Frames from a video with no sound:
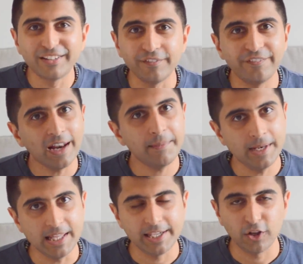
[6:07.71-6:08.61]

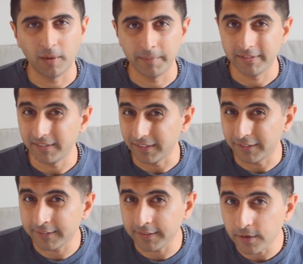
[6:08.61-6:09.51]
Development economics is a
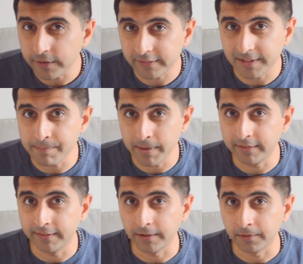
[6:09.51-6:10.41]
seriously
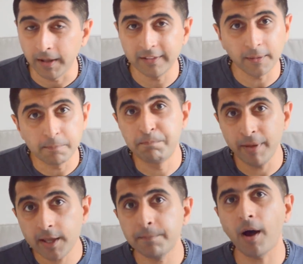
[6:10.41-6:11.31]
big deal. It's a
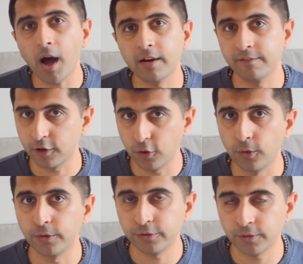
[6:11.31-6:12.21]
big part of the
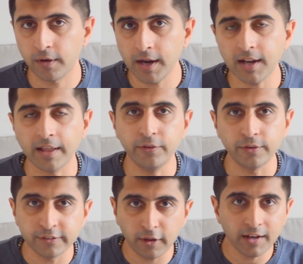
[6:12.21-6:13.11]
course, alright? And there
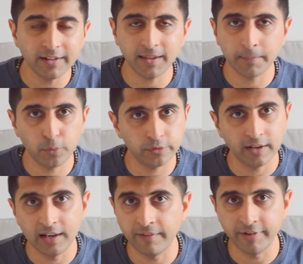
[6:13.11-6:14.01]
are certain examples
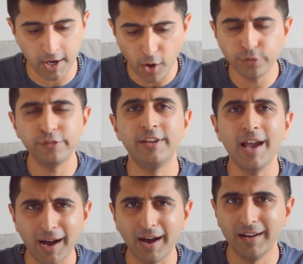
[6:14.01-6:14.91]
that love it.
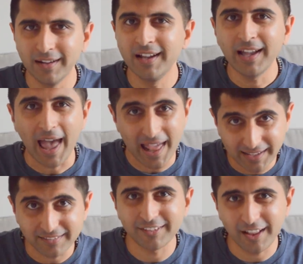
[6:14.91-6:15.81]
OCR,
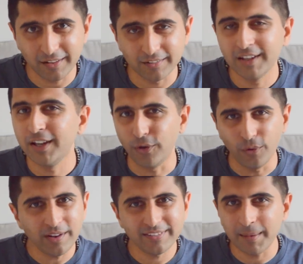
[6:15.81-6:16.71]
edXL,
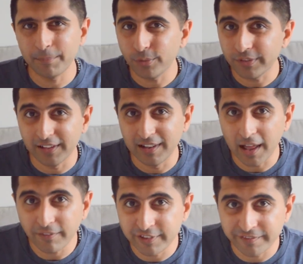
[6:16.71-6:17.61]
your examples
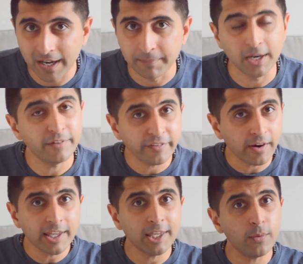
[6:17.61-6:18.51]
love development. And for
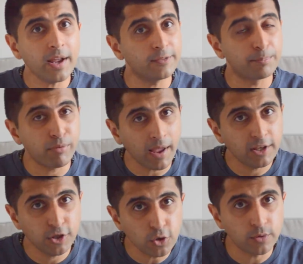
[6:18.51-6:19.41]
AQA, it's
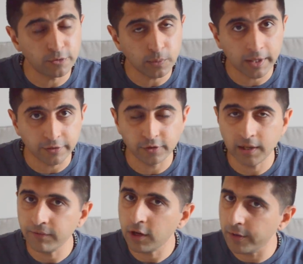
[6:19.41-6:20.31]
brand new as well. So you
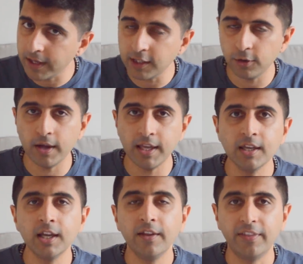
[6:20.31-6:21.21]
never know, AQA,
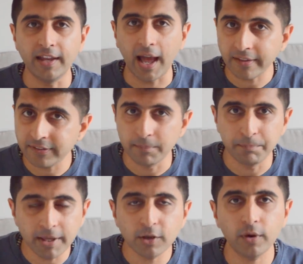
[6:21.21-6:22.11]
they asked a
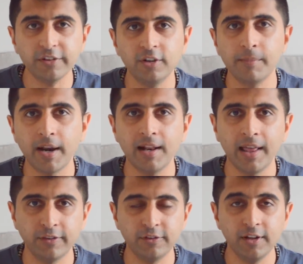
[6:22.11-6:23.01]
big question about it
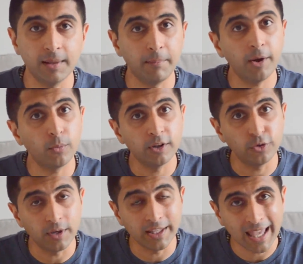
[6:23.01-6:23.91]
last year. They might want to
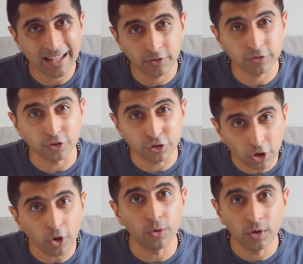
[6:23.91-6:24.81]
do it again just to
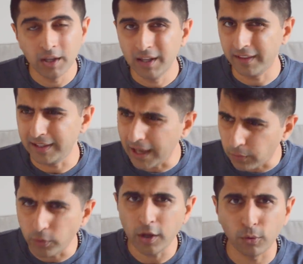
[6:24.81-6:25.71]
show that,
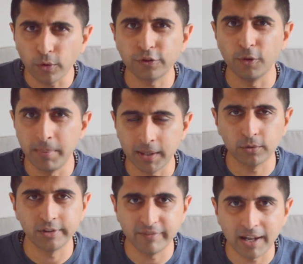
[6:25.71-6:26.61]
yeah, we are also big
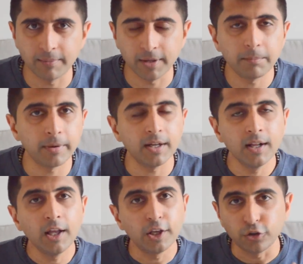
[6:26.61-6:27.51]
on development. But
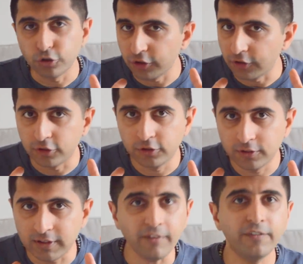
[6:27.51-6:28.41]
you should
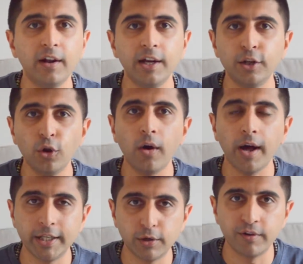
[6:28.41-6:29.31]
definitely not
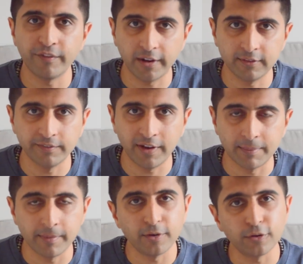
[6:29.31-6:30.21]
under-revise
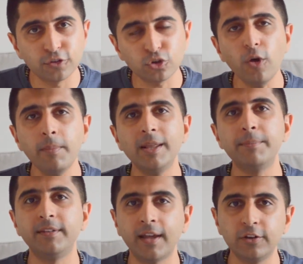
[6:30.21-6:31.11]
development. There are so many
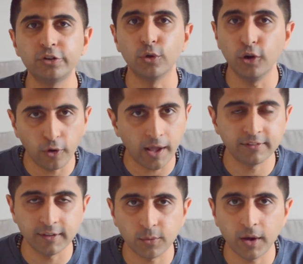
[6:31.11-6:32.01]
potential long
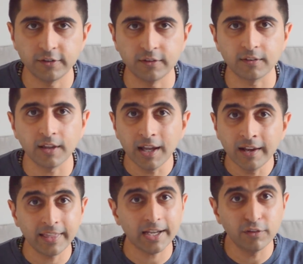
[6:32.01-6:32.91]
essay questions
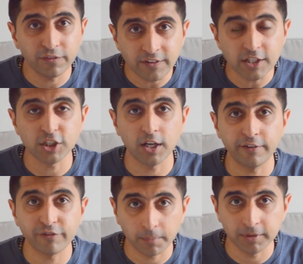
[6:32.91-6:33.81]
that can
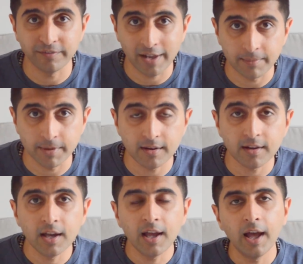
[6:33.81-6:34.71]
feature from development.
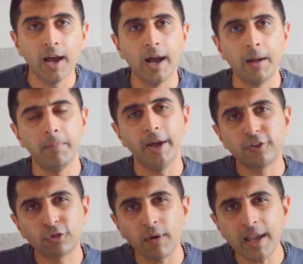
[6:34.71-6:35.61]
A
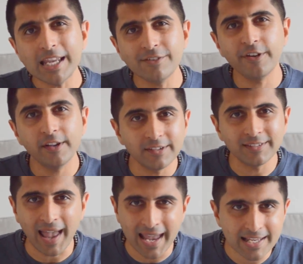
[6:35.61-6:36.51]
trade
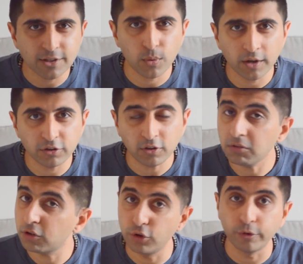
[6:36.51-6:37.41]
versus aid
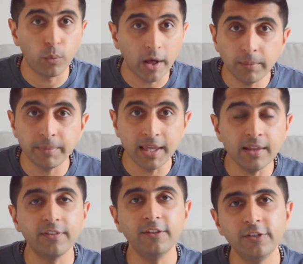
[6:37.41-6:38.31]
question could well be
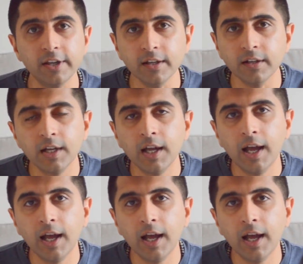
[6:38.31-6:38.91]
it this year.